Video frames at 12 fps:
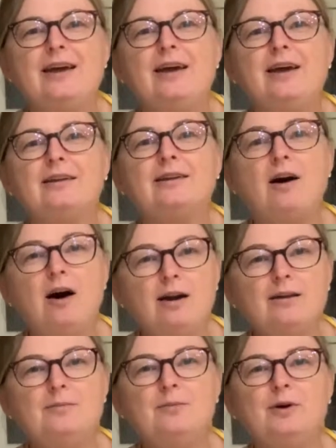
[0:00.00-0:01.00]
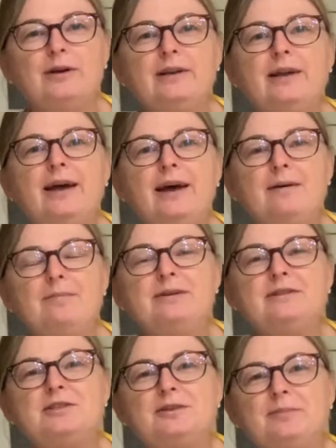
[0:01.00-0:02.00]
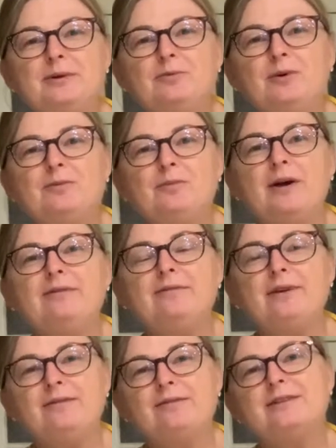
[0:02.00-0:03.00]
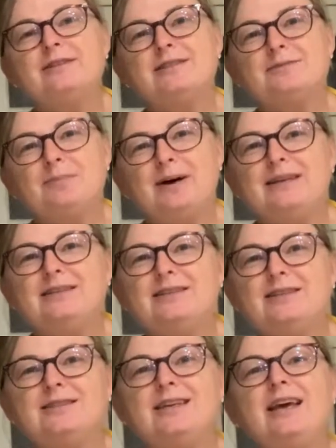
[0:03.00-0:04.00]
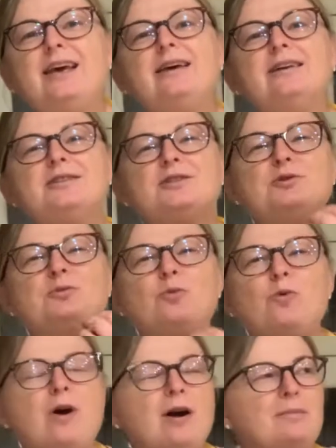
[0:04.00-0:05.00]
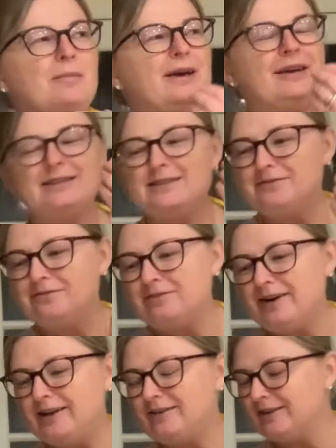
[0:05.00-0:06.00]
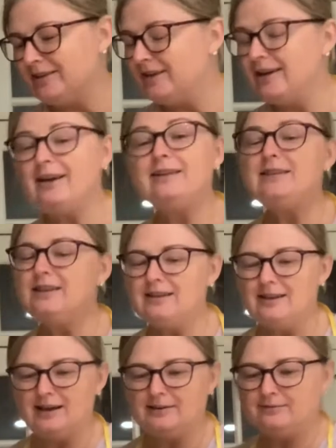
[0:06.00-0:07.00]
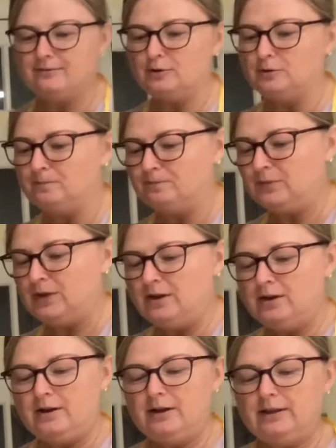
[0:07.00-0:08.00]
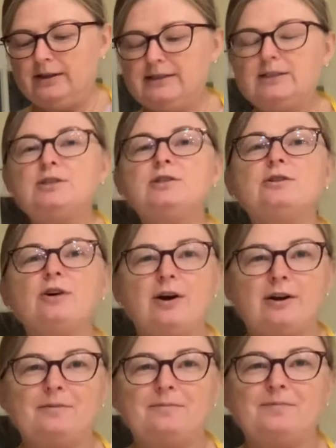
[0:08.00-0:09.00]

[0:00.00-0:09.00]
And cardamom happens to be one of my favorite spices. It's warm, it's fragrant, delightful. Let's start.